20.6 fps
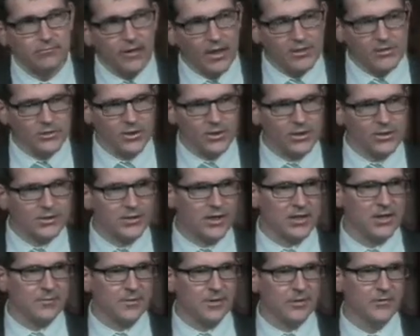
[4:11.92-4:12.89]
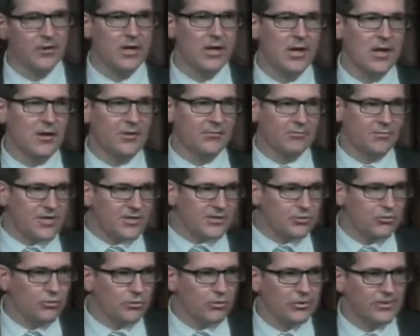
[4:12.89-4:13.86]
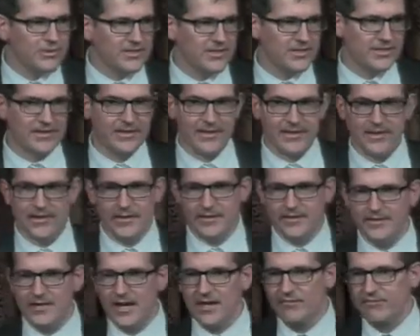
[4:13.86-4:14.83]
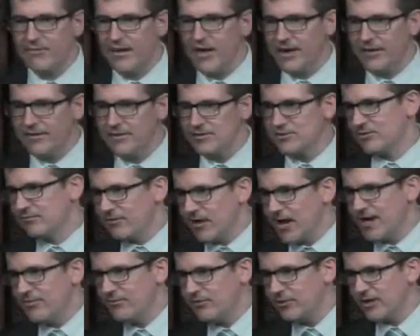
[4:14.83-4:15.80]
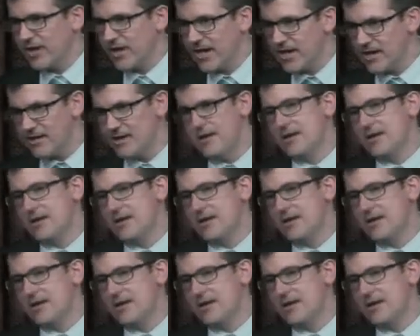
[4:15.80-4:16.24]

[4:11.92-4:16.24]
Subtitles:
So I'm going to talk about 3 tools in the Death Valley Survival Kit.